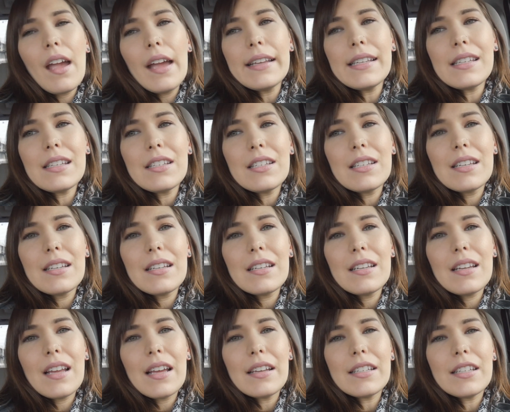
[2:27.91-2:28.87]
I didn't
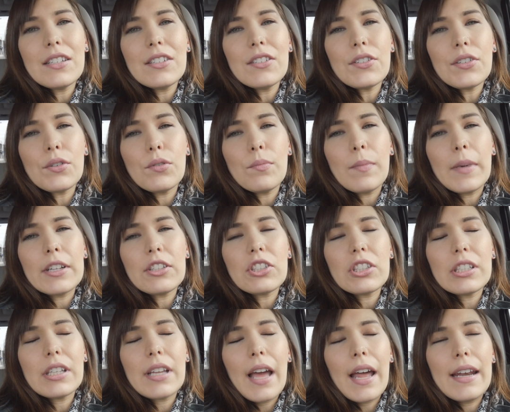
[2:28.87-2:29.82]
do
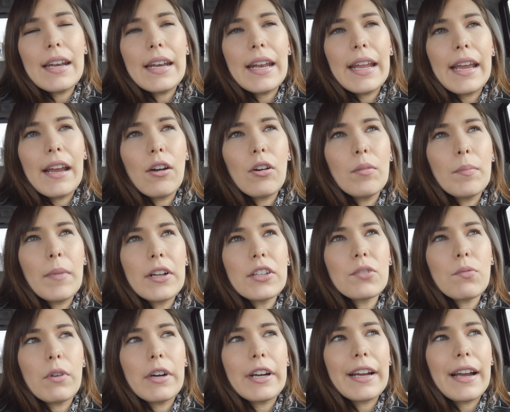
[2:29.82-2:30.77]
much editing or
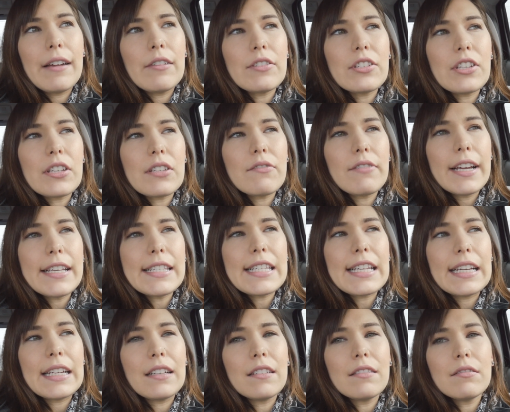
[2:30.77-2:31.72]
much work. I was just
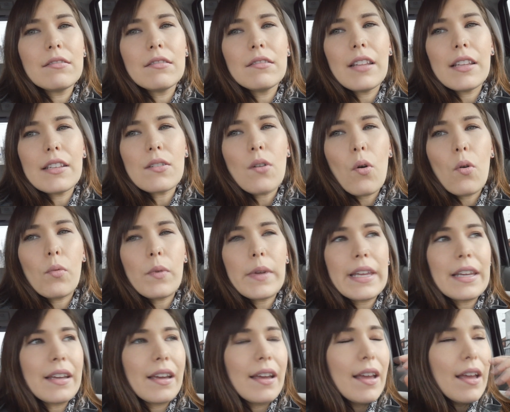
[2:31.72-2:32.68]
resting this whole
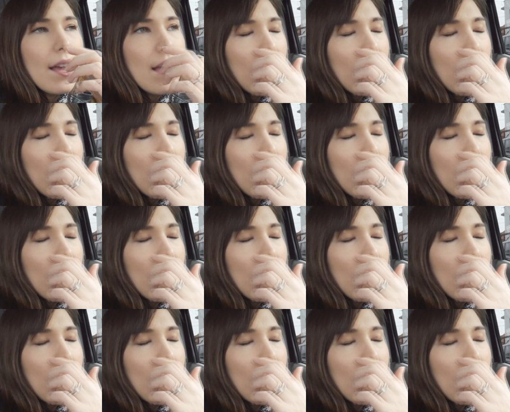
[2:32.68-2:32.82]
week.